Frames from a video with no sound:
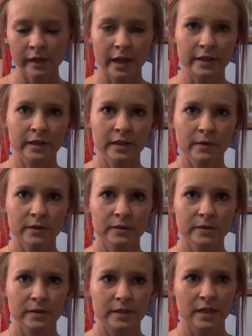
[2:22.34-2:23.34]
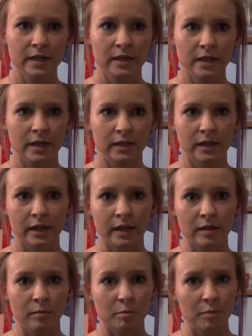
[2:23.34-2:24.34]
And then you also see it in
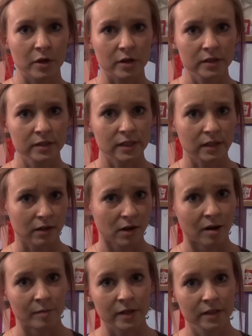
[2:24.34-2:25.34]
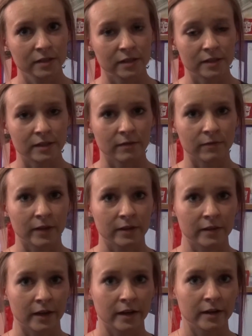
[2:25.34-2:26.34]
like books and comics and stuff like
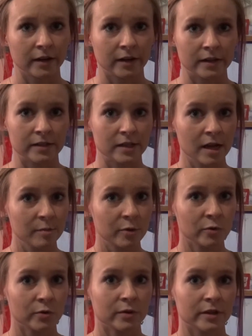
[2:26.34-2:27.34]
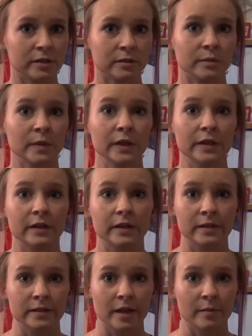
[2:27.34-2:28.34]
that. Deadpool is a really good
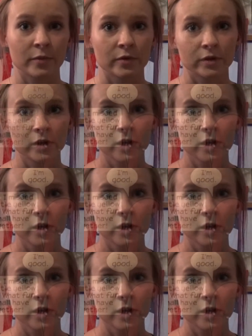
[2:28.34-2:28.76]
example.